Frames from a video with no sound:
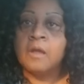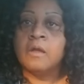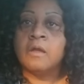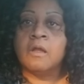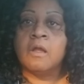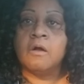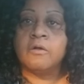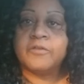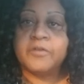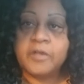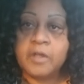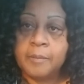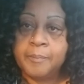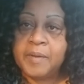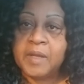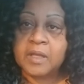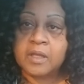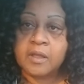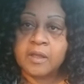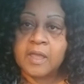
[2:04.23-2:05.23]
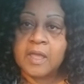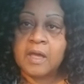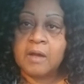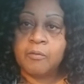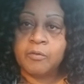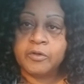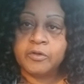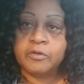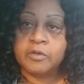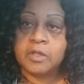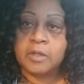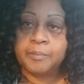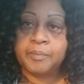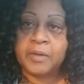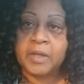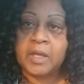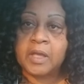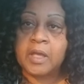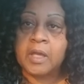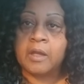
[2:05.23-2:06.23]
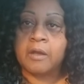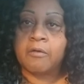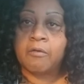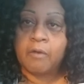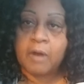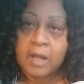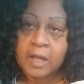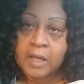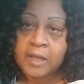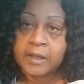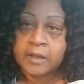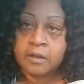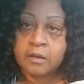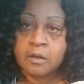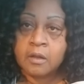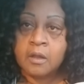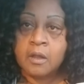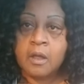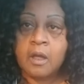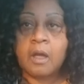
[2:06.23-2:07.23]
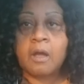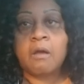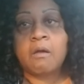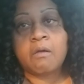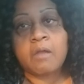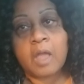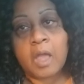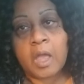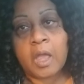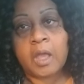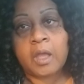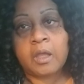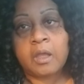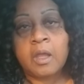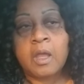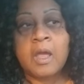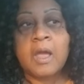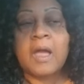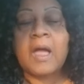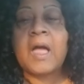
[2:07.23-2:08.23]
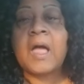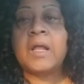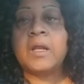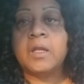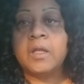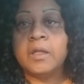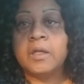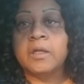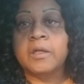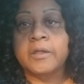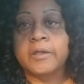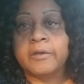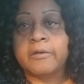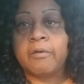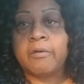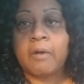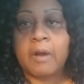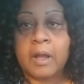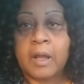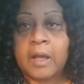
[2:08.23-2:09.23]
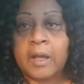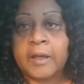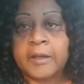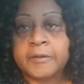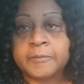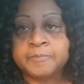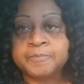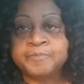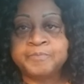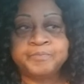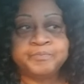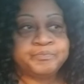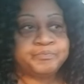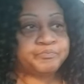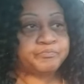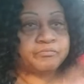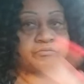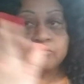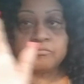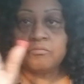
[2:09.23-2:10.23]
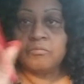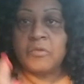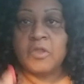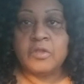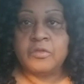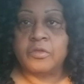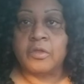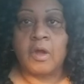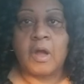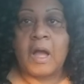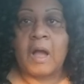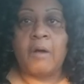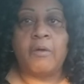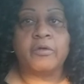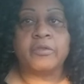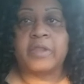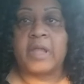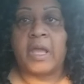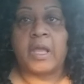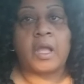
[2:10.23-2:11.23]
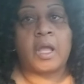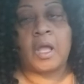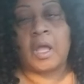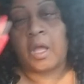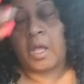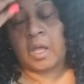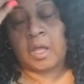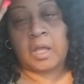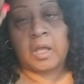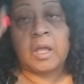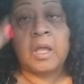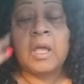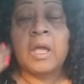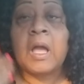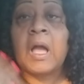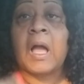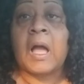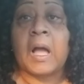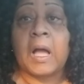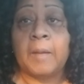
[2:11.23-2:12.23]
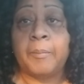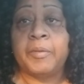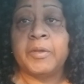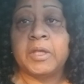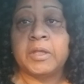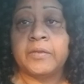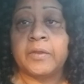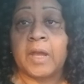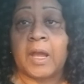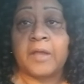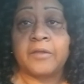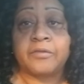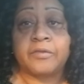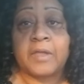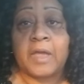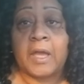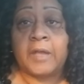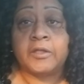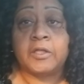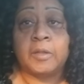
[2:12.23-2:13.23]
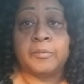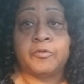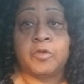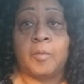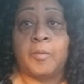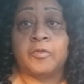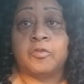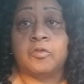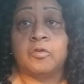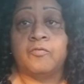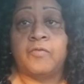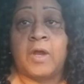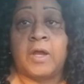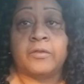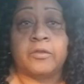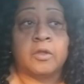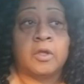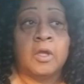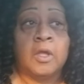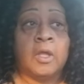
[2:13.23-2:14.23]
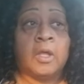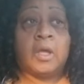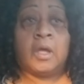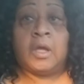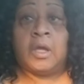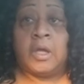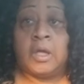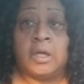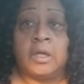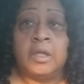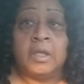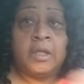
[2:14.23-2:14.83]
Go to your bank account when you get paid and cry. Okay. I literally cried. So I was like, uh uh-uh, uh, i will be there. I signed up, told my supervisor, uh,